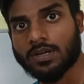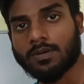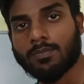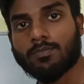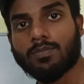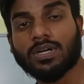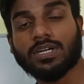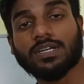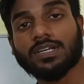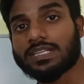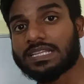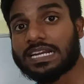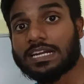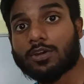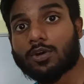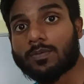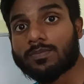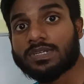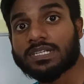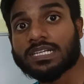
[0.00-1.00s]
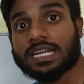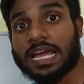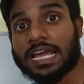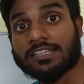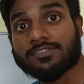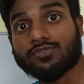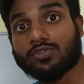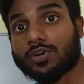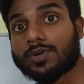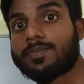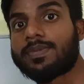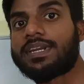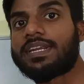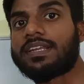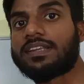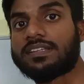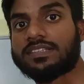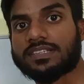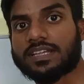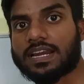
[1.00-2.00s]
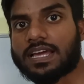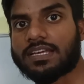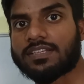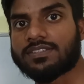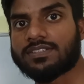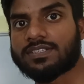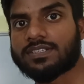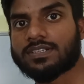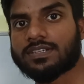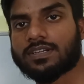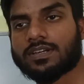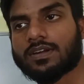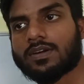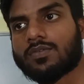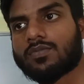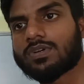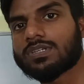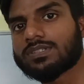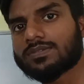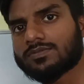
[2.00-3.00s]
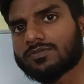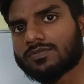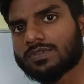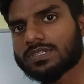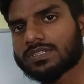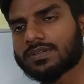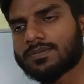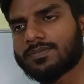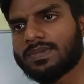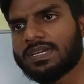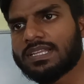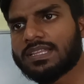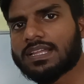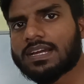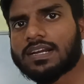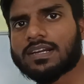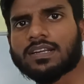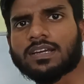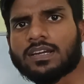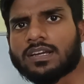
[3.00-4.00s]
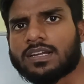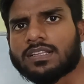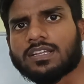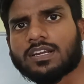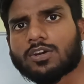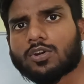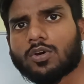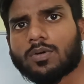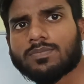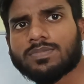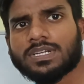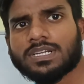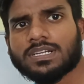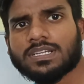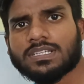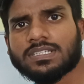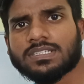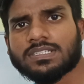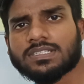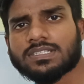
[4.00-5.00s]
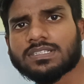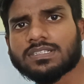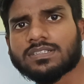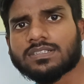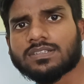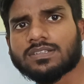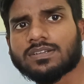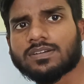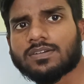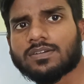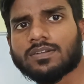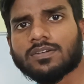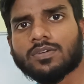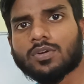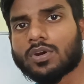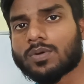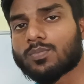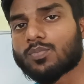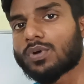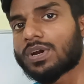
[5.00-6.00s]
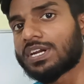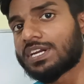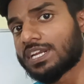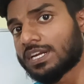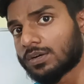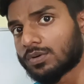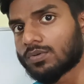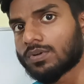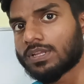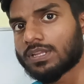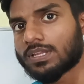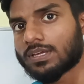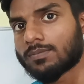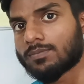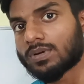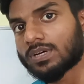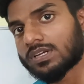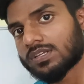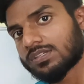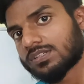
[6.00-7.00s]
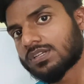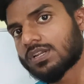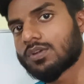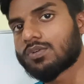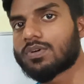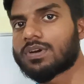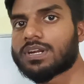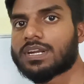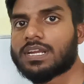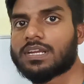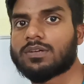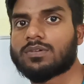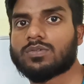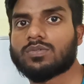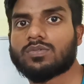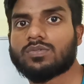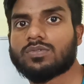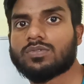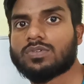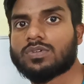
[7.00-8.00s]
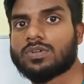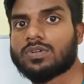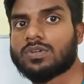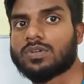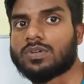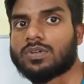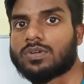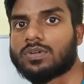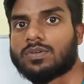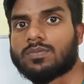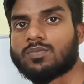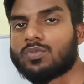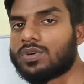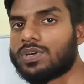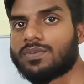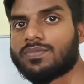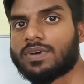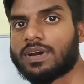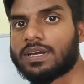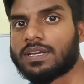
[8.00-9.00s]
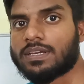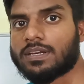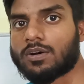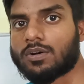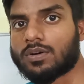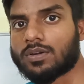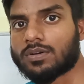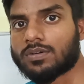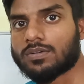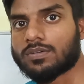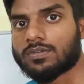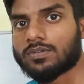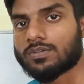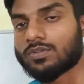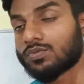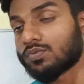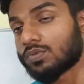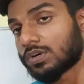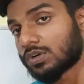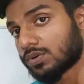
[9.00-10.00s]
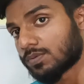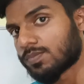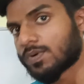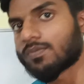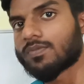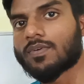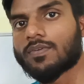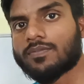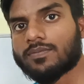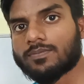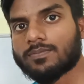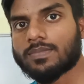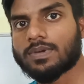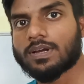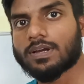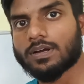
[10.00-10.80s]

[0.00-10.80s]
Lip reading: but that object has not been initialized. What's the mean that object is not pointing to anything, but still you are trying to modify or you want to perform